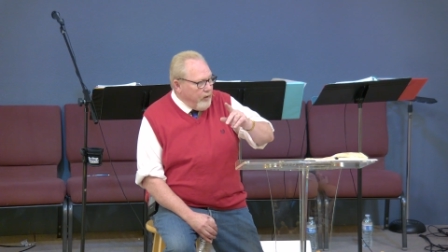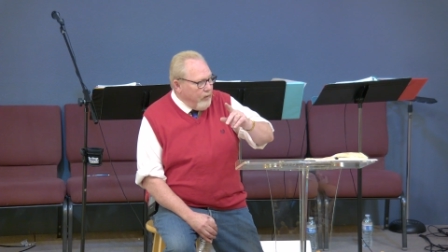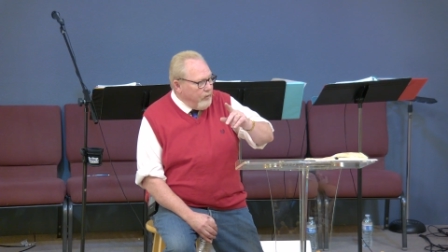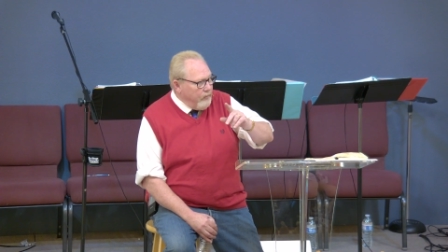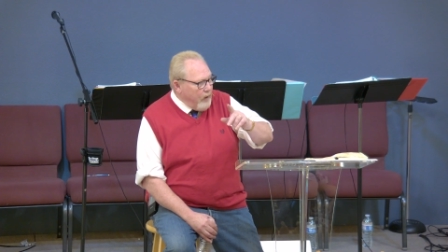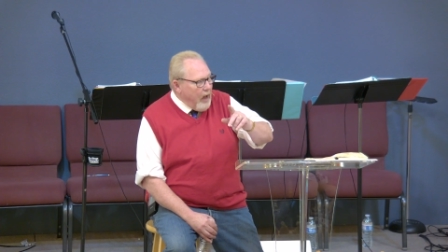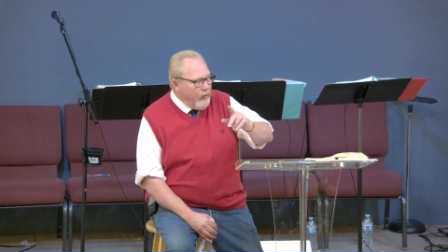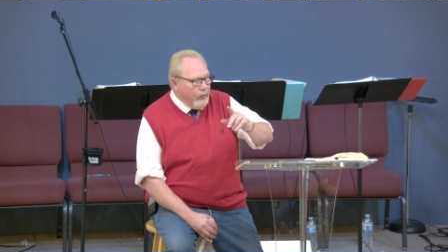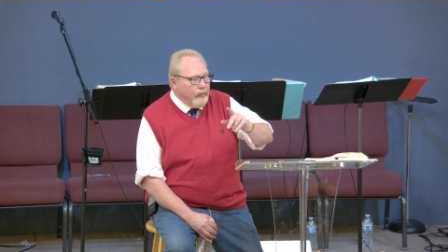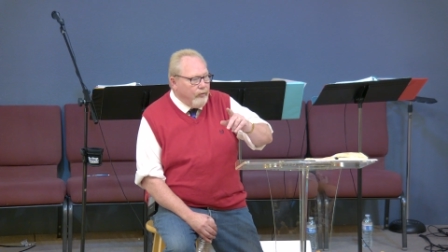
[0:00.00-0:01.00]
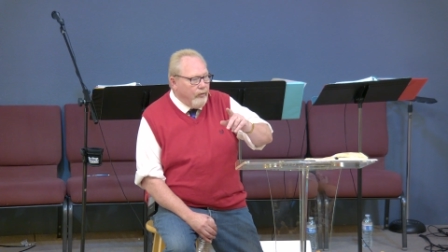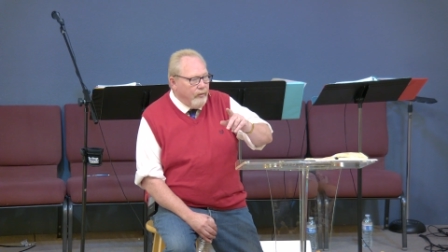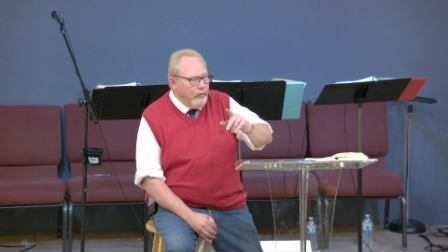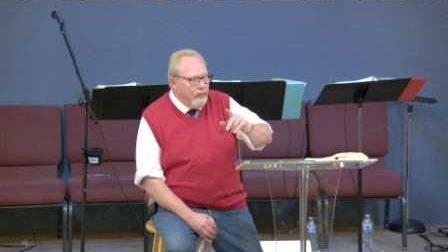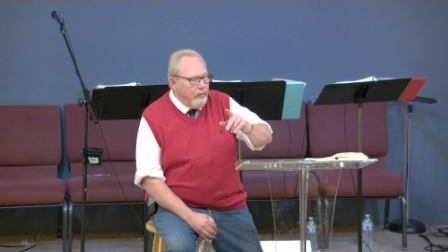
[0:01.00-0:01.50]
founding fathers.
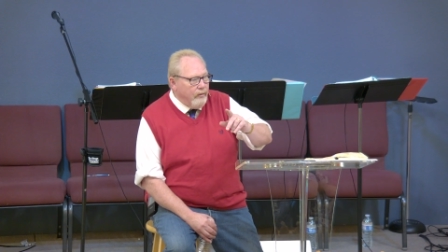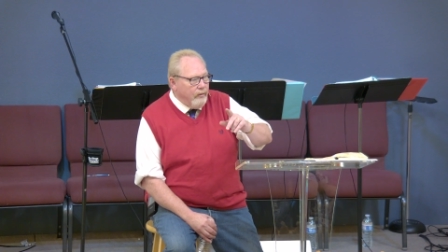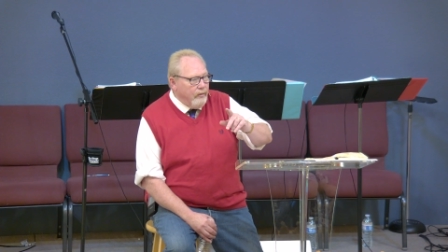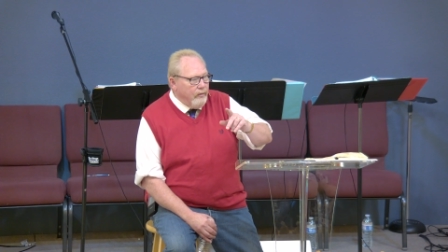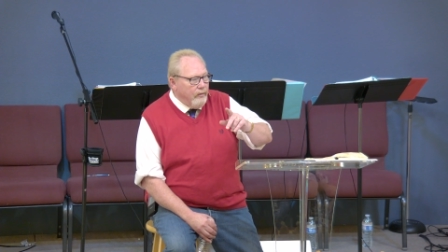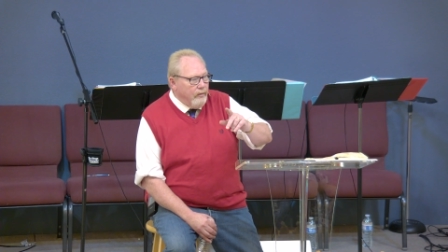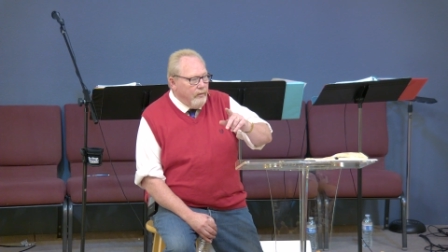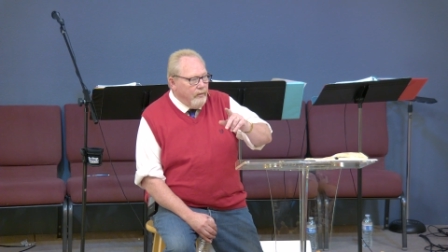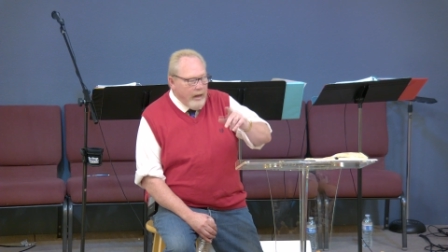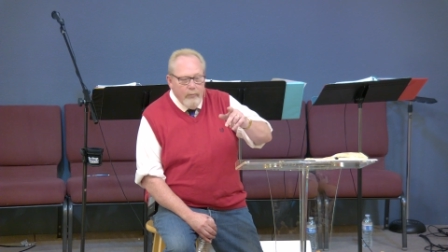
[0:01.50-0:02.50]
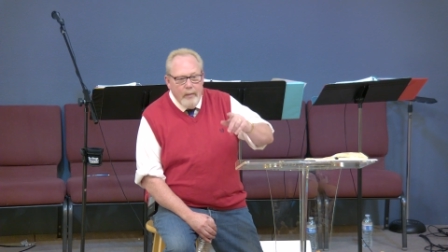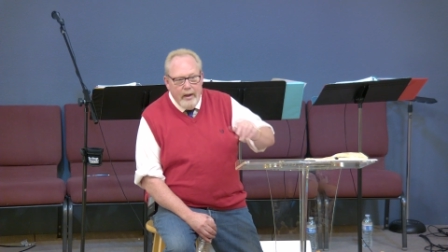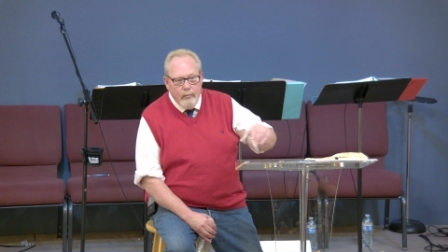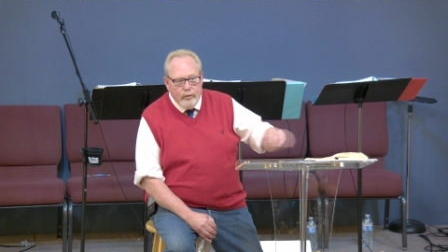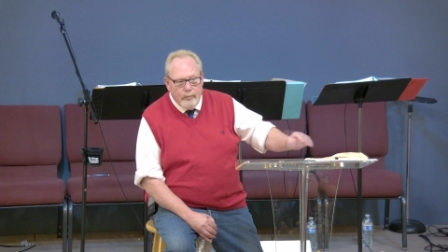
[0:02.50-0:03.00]
That
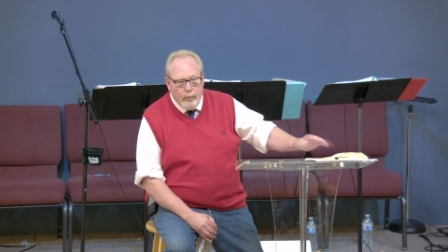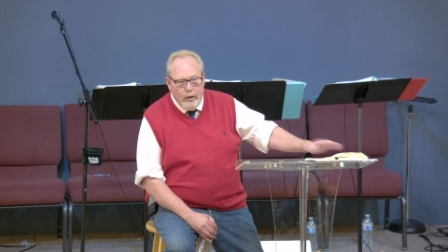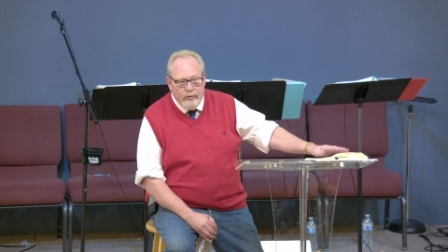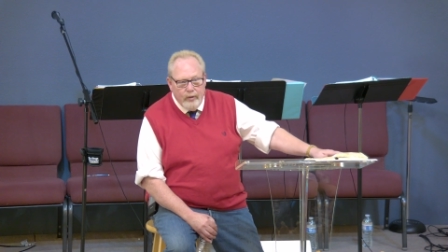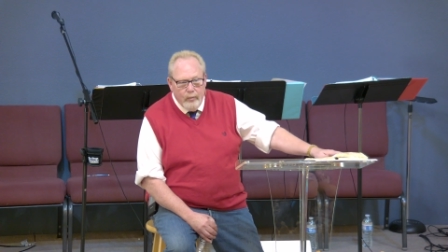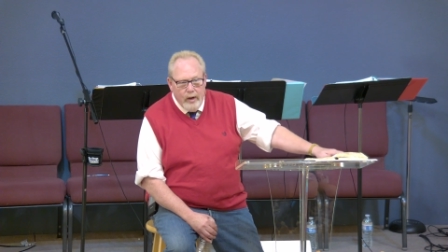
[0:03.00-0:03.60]
man was a president